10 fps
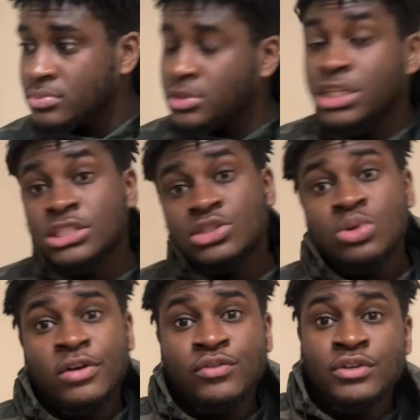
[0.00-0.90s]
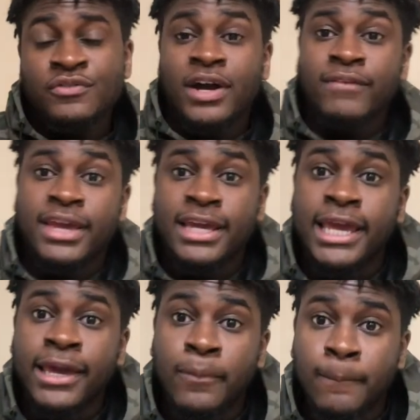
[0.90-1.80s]
It is 12:45
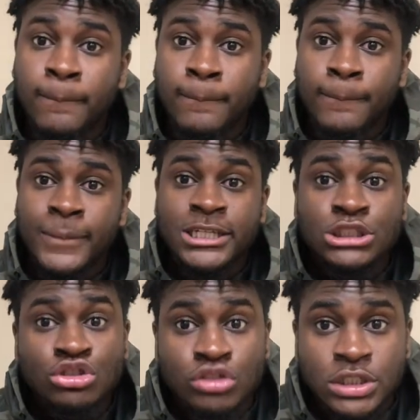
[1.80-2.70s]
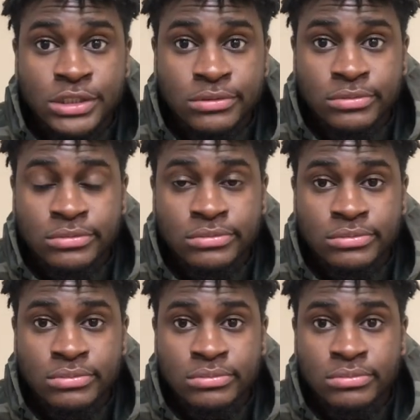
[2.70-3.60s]
a.m. Eastern
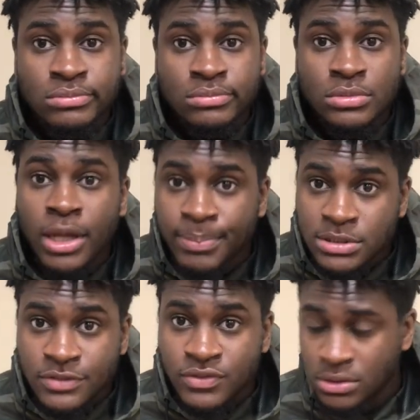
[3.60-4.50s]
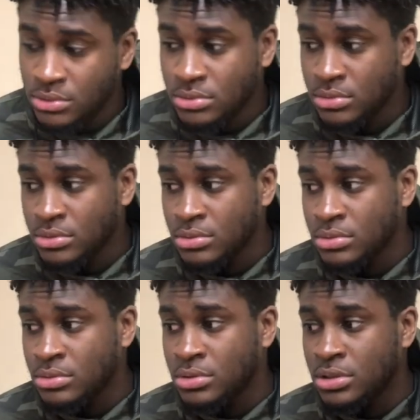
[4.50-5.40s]
not Pacific.
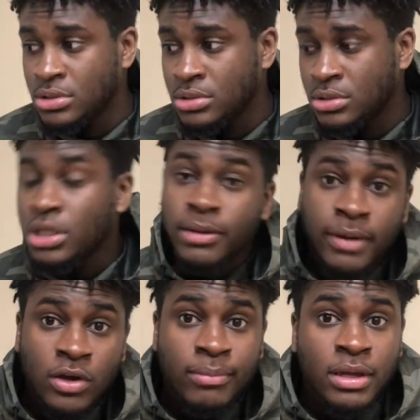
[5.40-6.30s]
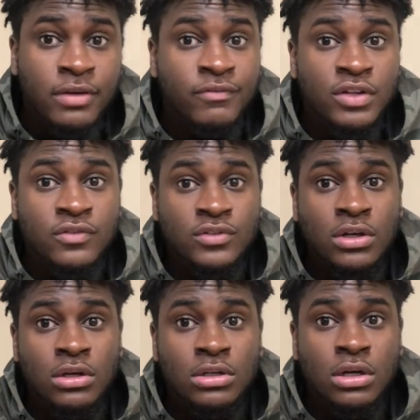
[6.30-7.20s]
And I'm out here making a video for
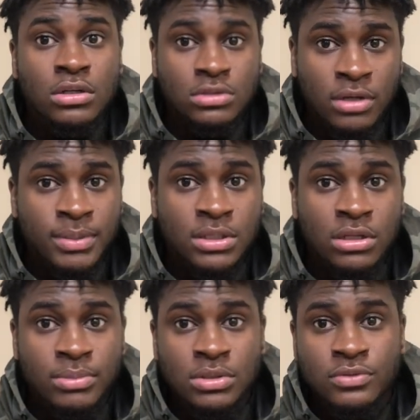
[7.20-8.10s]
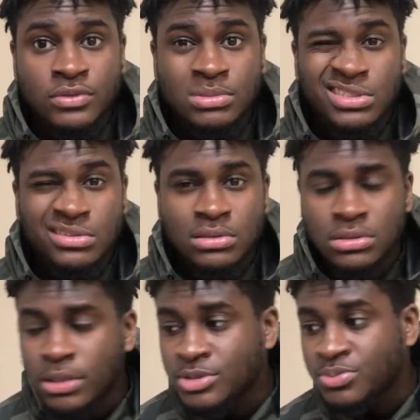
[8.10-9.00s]
y'all. Y'all, y'all better love me. You feel me?
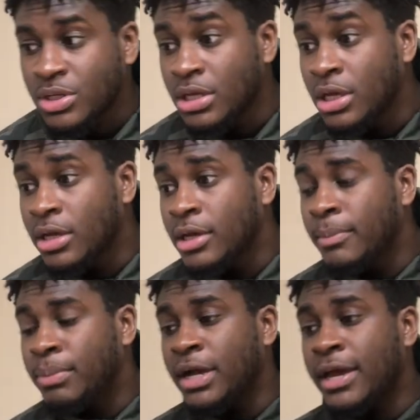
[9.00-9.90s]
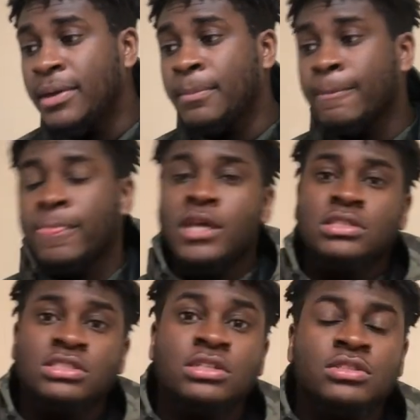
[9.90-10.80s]
I'm just playing. But hey,
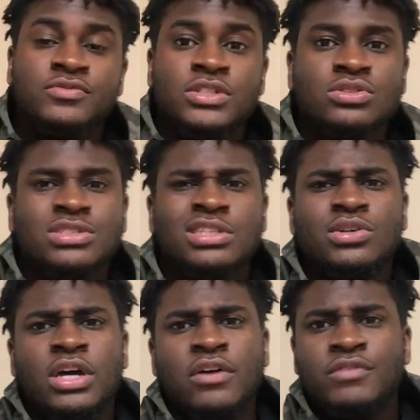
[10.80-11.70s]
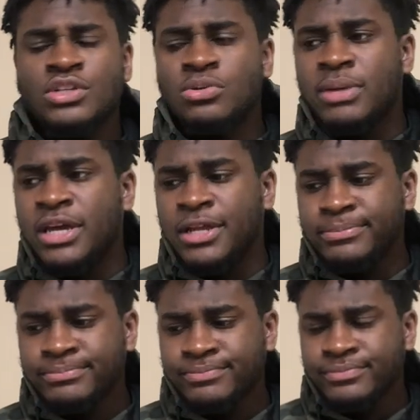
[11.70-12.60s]
it's another video. It's a low hell video, man.
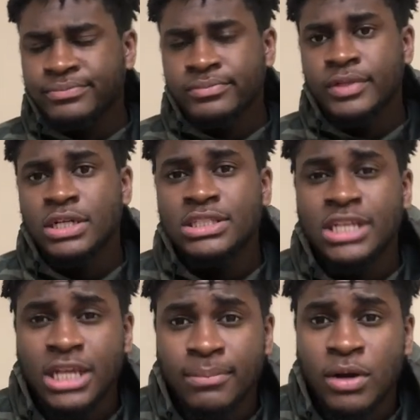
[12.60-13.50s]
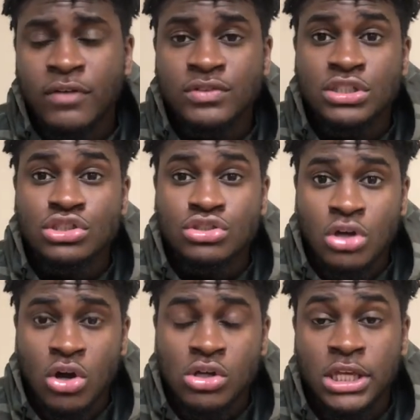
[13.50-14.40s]
Name of the
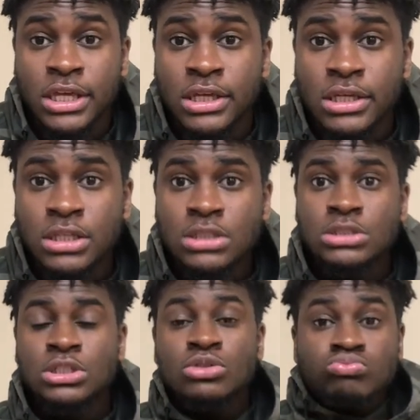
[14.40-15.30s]
song is